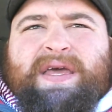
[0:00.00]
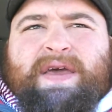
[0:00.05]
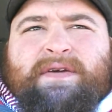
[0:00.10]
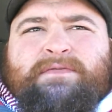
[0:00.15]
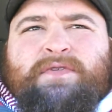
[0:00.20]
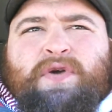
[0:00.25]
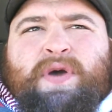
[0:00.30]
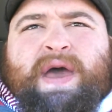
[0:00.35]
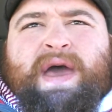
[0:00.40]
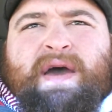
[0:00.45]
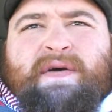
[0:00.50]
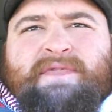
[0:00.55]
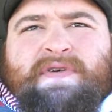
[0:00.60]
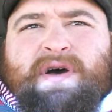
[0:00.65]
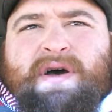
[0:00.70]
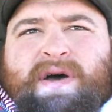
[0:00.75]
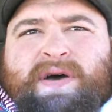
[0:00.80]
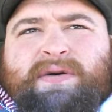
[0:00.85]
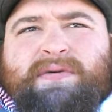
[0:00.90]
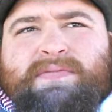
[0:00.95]
if you have
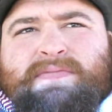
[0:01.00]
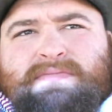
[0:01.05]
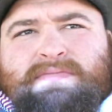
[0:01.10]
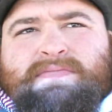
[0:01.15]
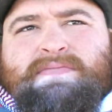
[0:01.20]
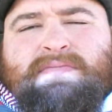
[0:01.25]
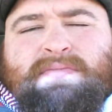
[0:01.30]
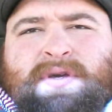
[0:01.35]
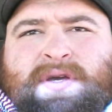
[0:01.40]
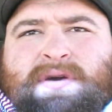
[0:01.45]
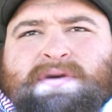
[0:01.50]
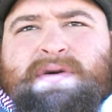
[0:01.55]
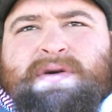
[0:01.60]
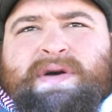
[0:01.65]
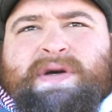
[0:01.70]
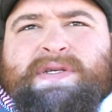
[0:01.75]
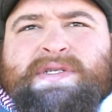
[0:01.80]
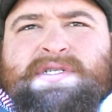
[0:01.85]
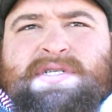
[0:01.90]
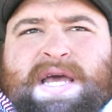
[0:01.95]
a
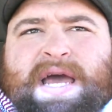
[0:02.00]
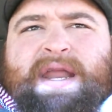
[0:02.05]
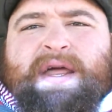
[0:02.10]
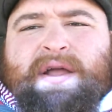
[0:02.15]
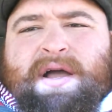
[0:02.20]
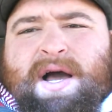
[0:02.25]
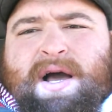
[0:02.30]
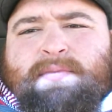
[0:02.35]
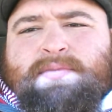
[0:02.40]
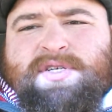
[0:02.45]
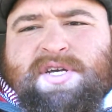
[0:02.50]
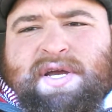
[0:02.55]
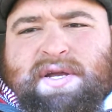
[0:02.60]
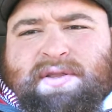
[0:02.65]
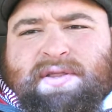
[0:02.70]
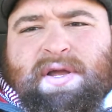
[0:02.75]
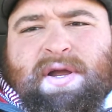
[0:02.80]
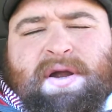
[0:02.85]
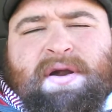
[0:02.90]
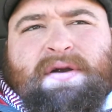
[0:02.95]
static
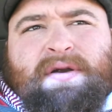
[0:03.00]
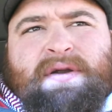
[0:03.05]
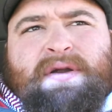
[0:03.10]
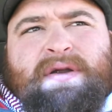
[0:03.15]
object there